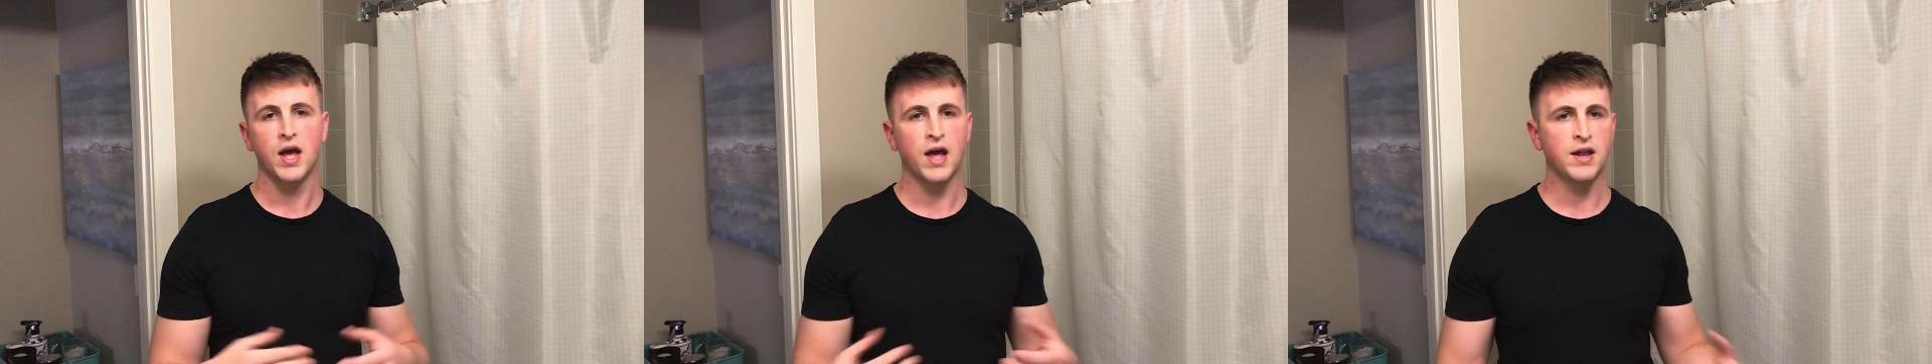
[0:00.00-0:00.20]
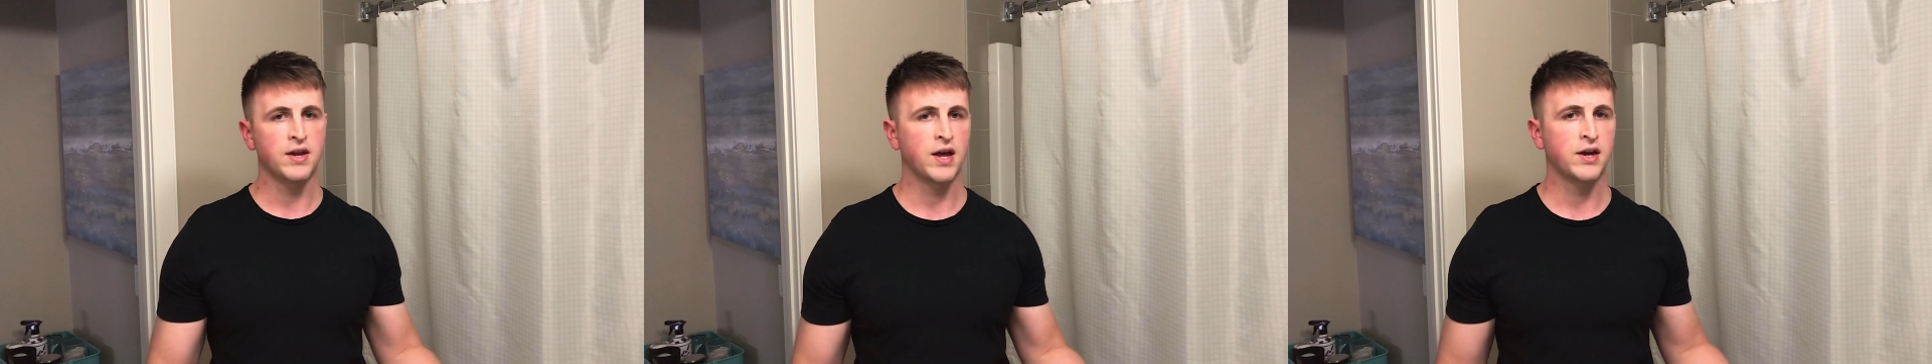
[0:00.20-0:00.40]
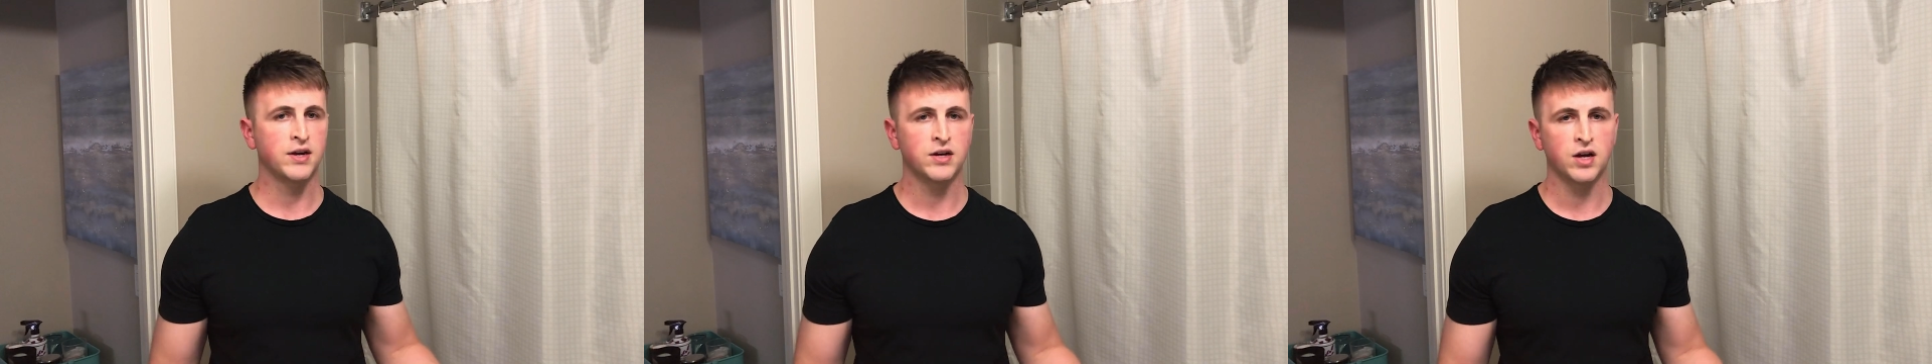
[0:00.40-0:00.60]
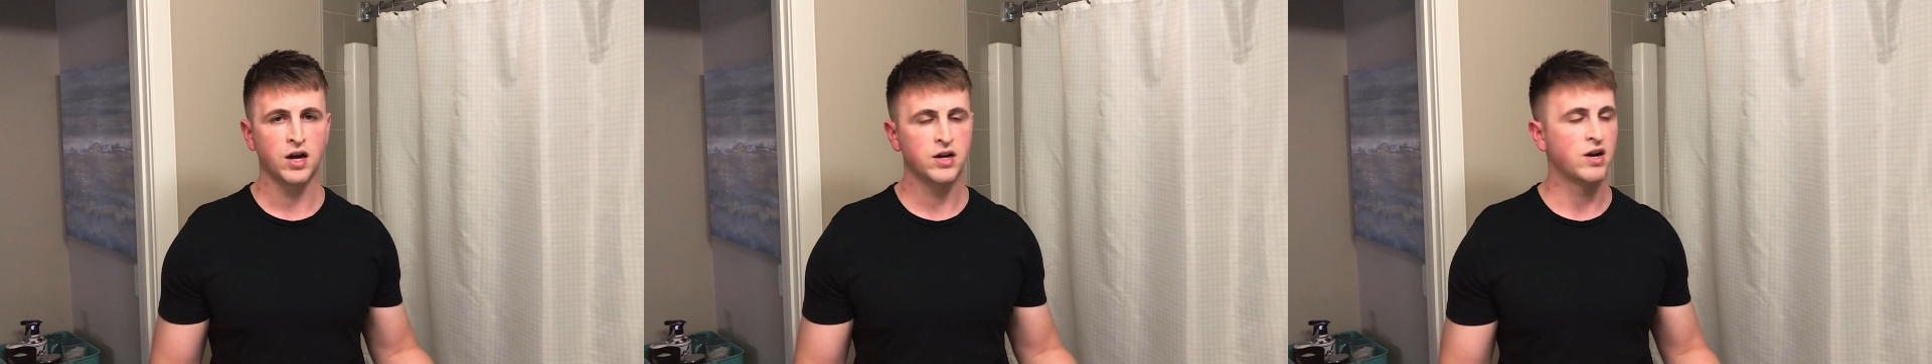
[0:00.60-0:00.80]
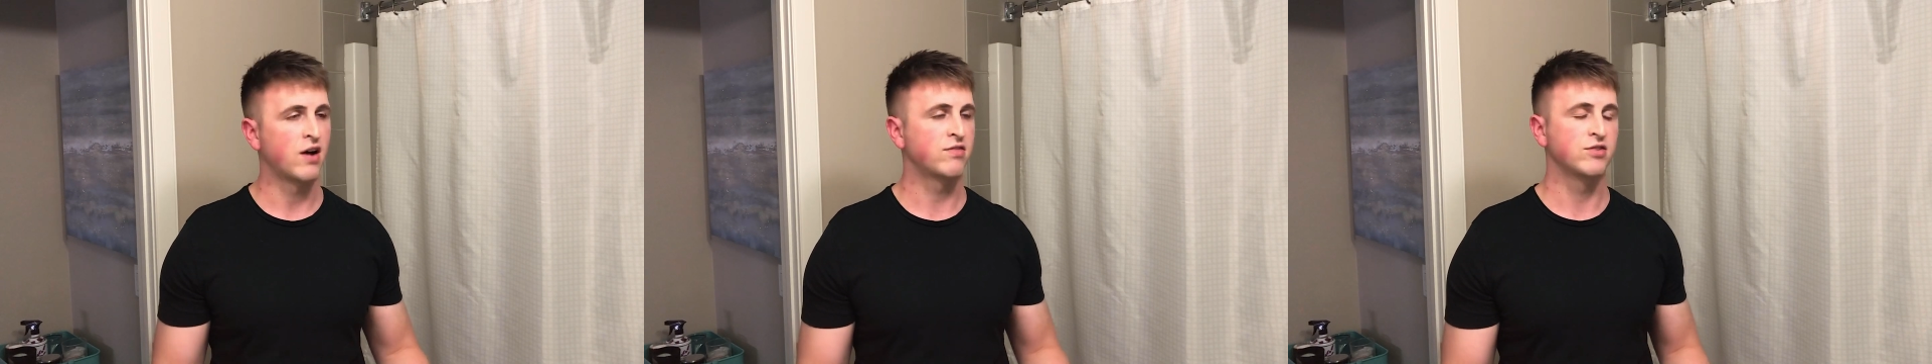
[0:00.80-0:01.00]
and then
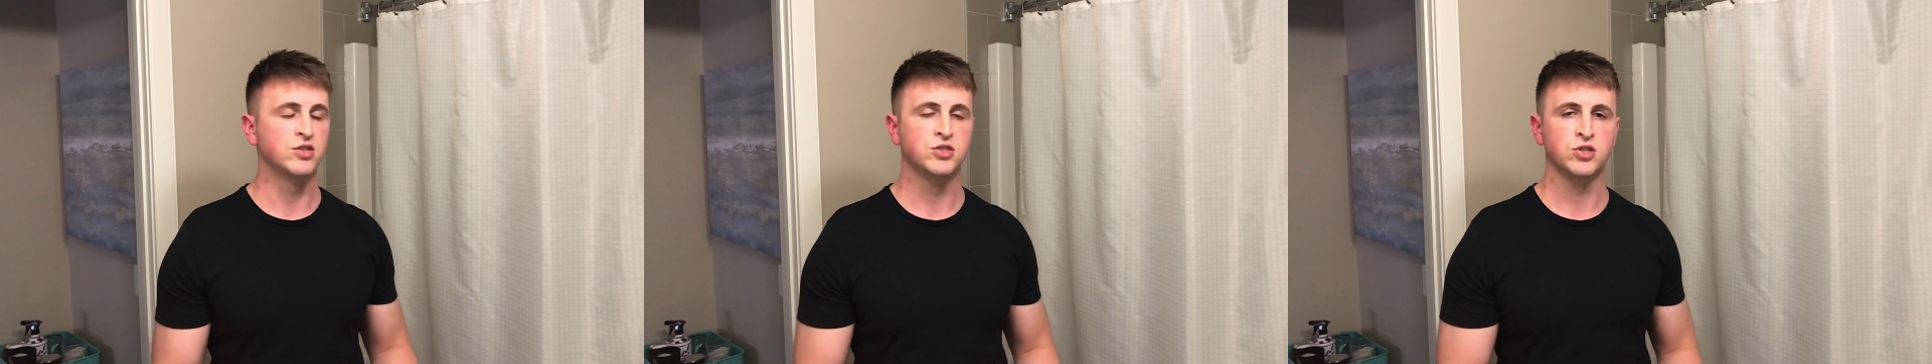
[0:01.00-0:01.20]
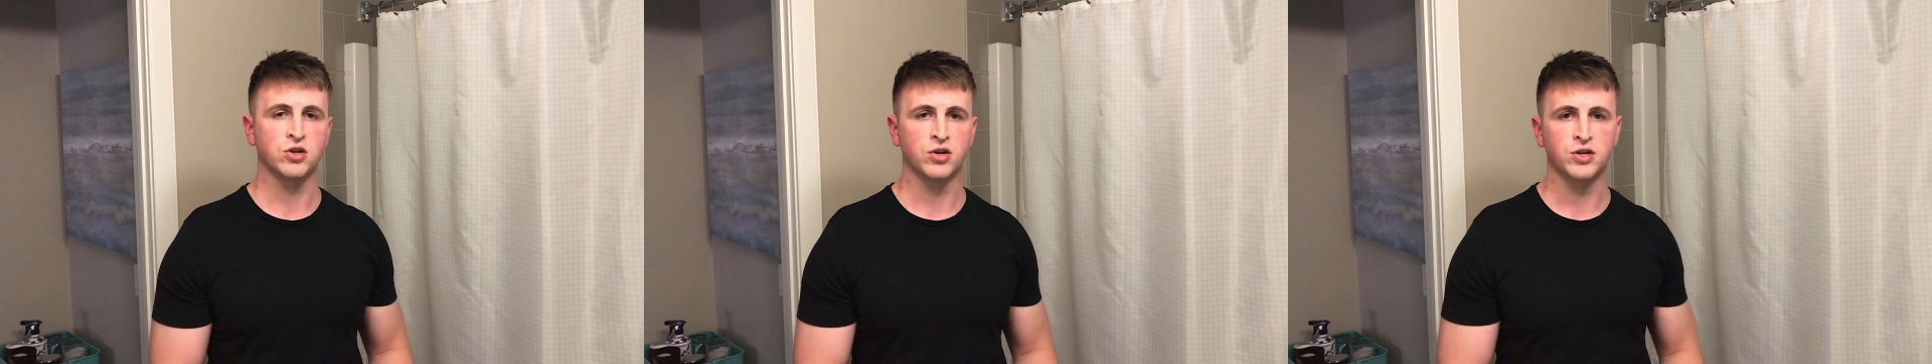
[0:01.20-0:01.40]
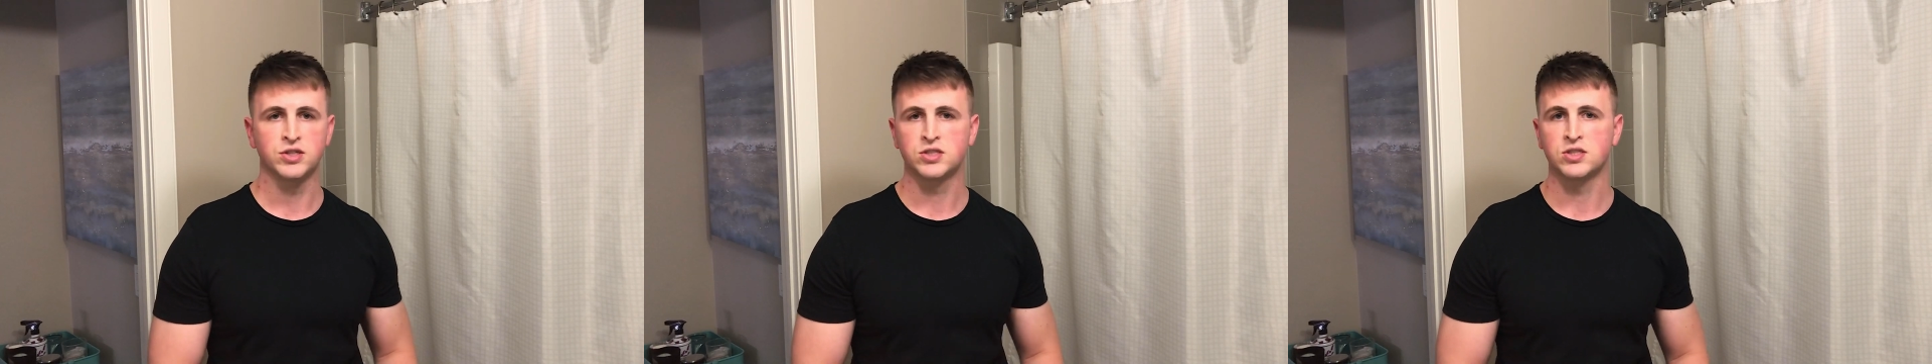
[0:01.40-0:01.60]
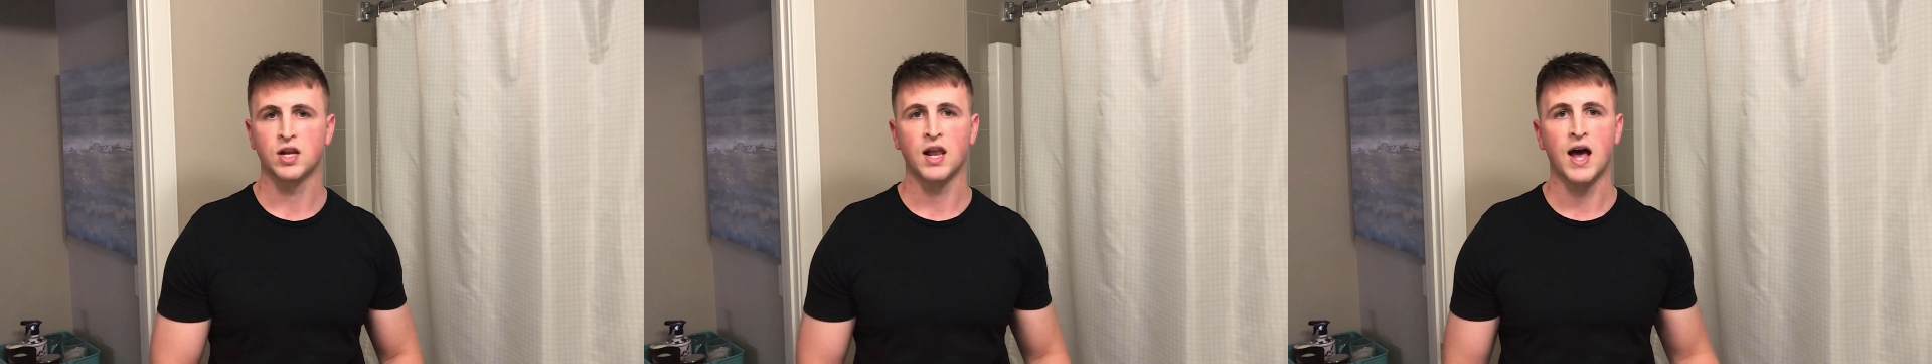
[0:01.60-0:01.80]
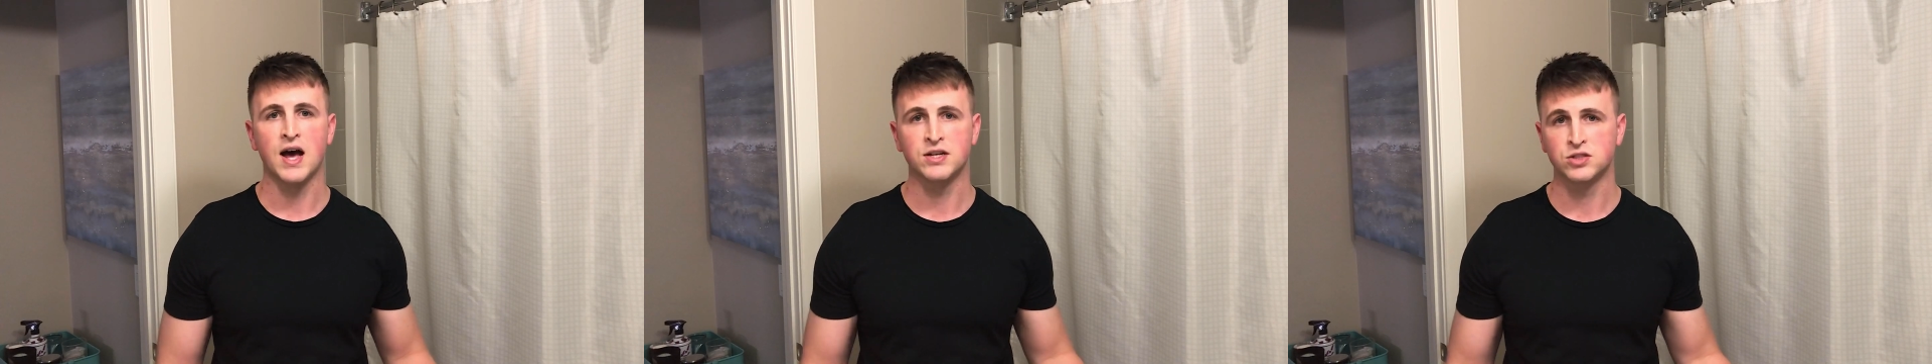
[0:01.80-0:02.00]
enough endurance to
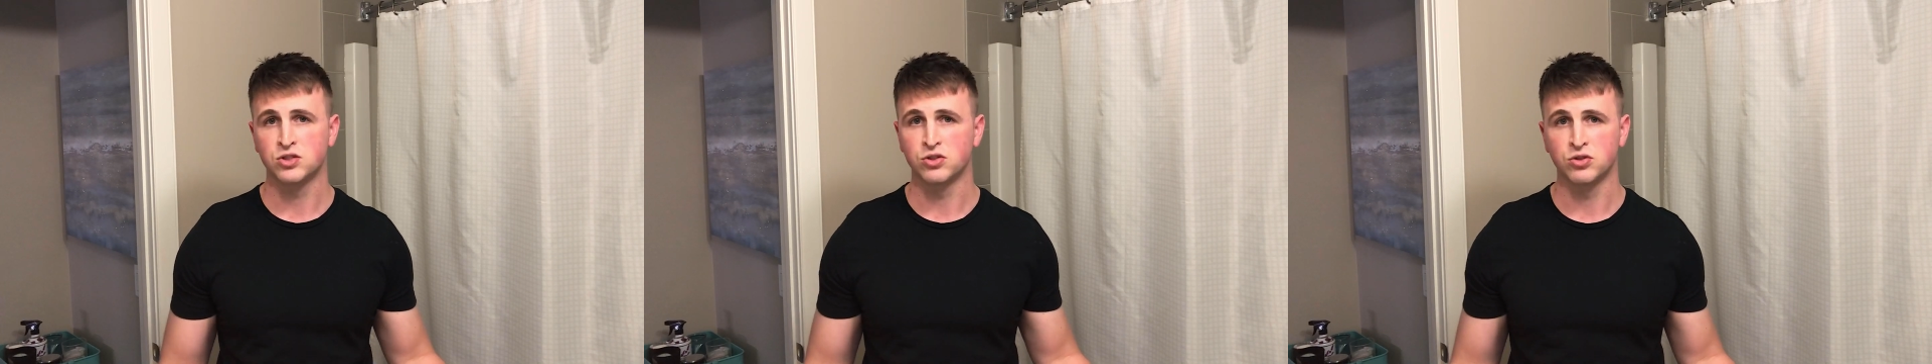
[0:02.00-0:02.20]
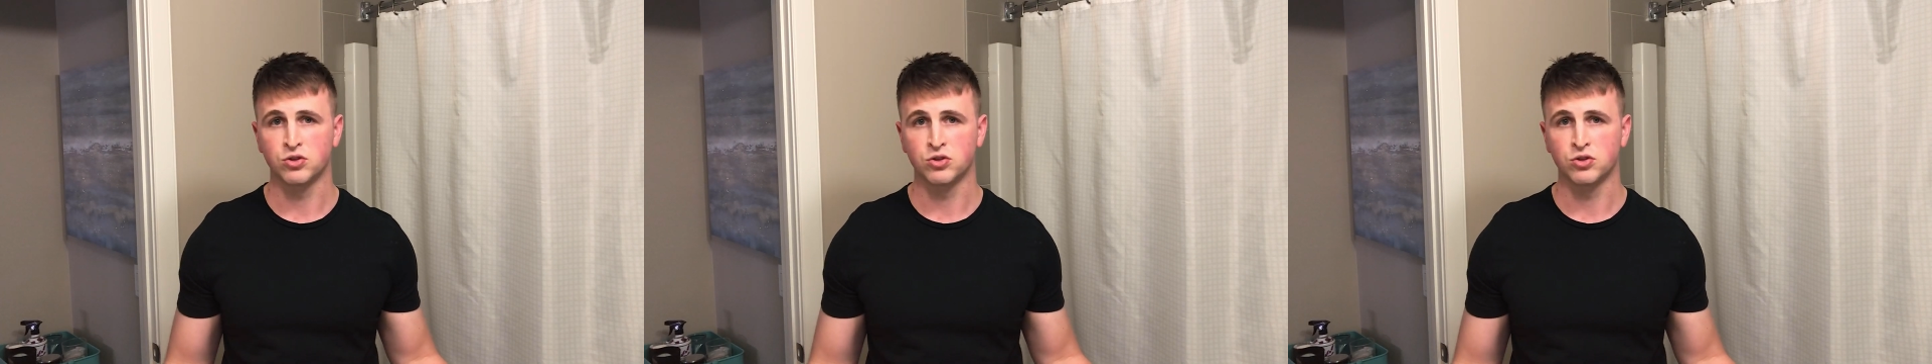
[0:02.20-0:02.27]
last